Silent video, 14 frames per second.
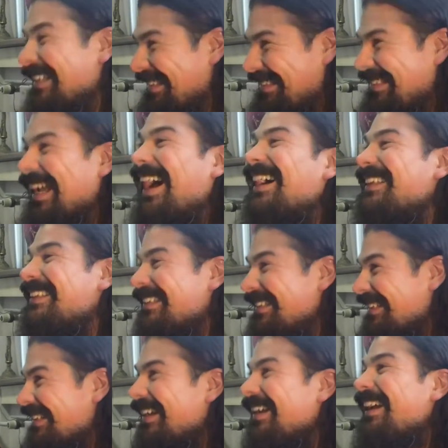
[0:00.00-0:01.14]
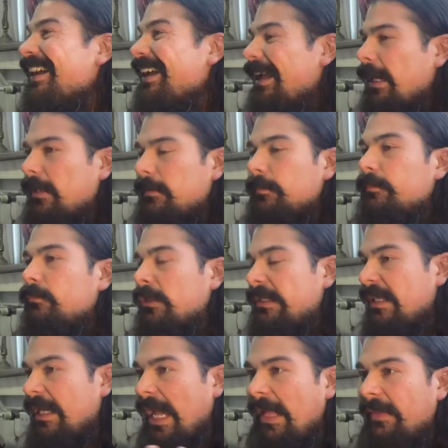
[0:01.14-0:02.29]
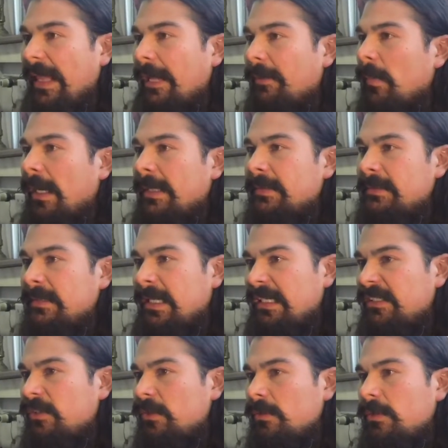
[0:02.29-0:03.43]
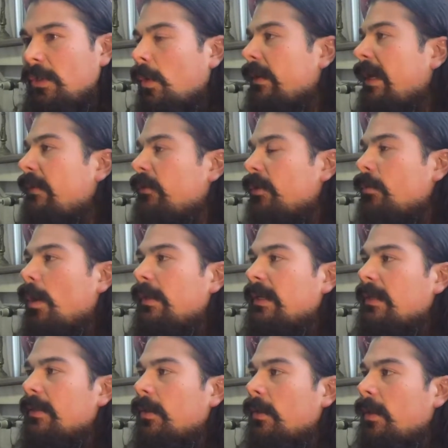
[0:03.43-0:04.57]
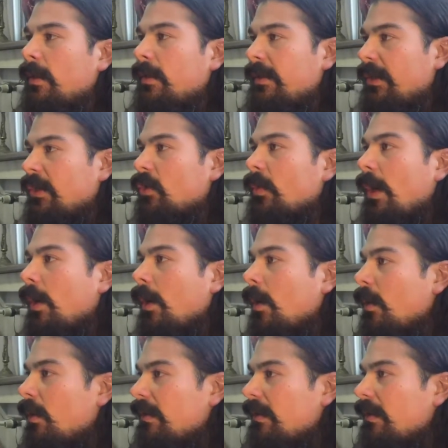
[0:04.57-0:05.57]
Exactly. And when you have that mindset, you don't ever want to learn or grow.